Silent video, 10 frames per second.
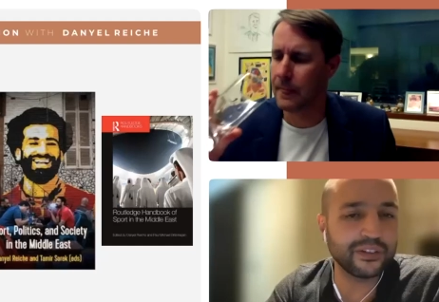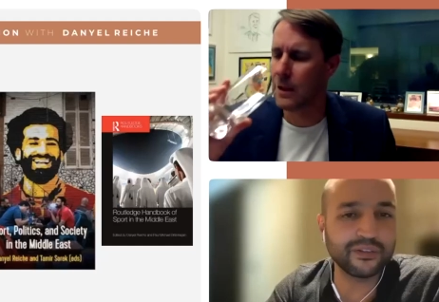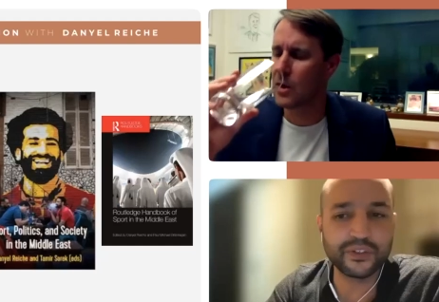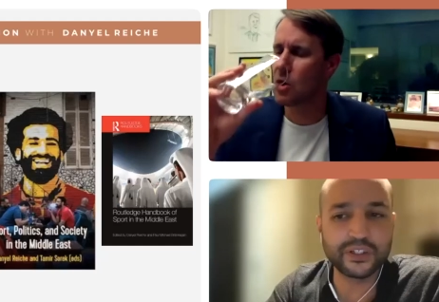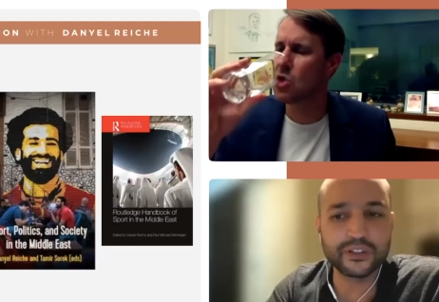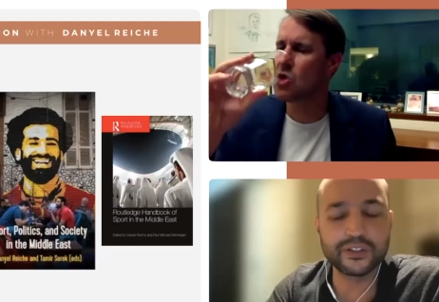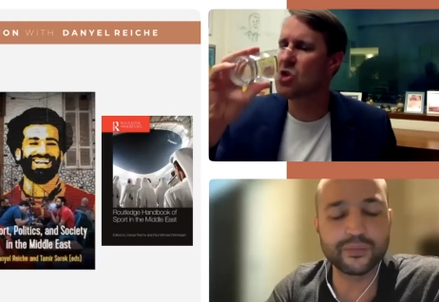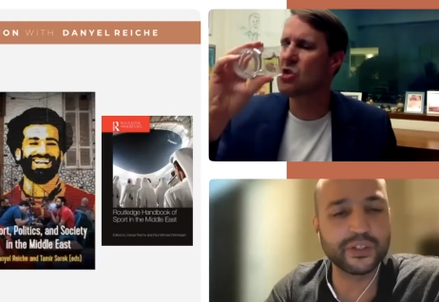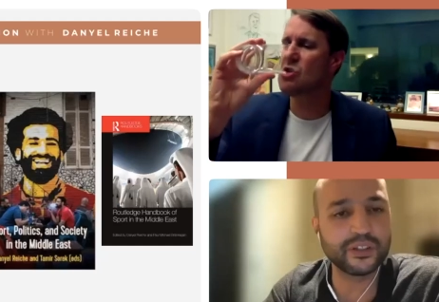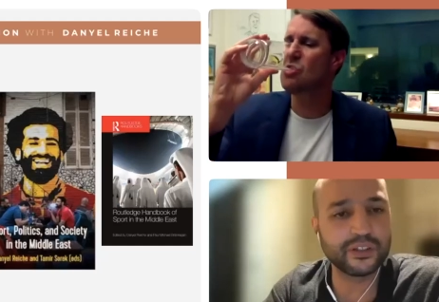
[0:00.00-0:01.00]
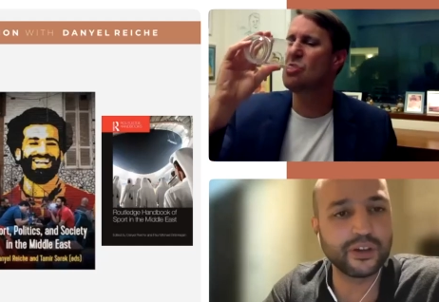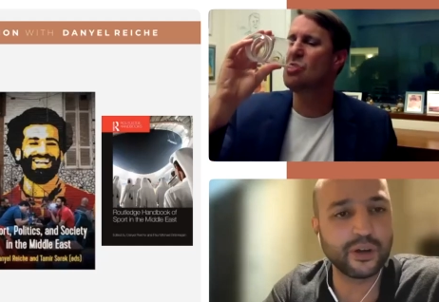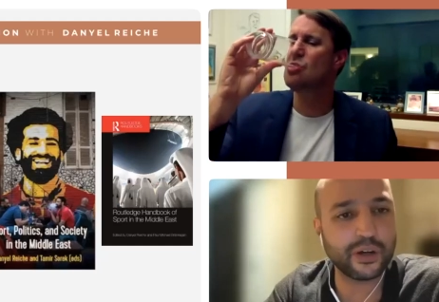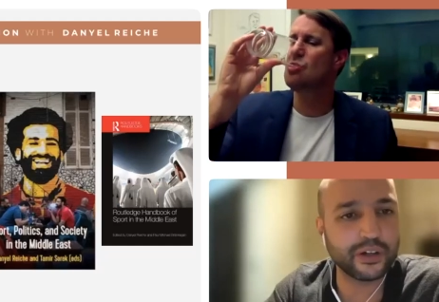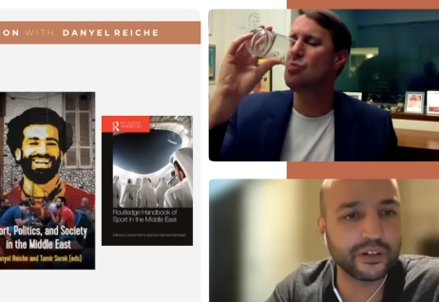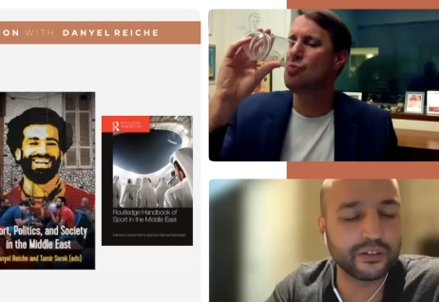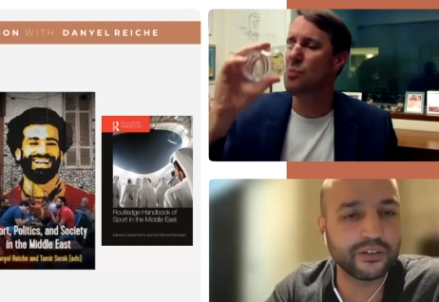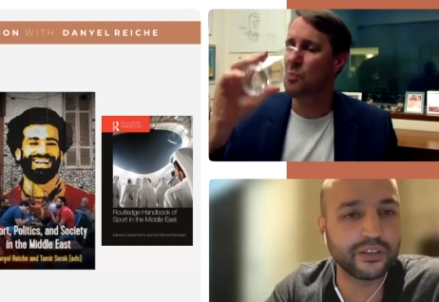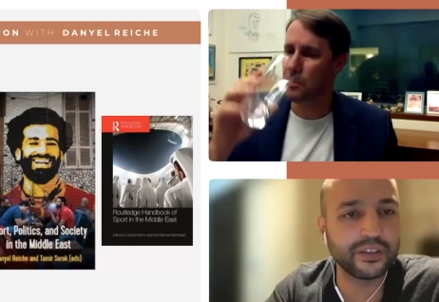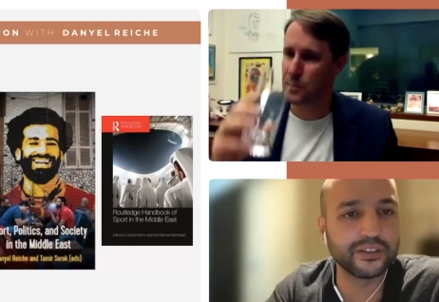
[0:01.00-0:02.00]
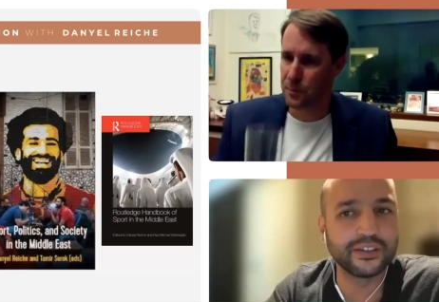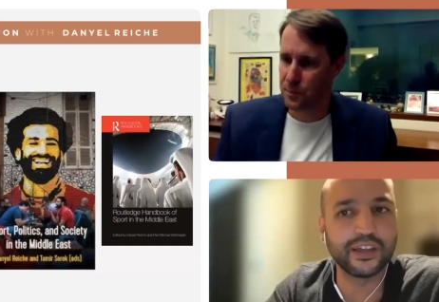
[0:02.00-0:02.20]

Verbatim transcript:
Speaker 1: does it feel to be in Doha? these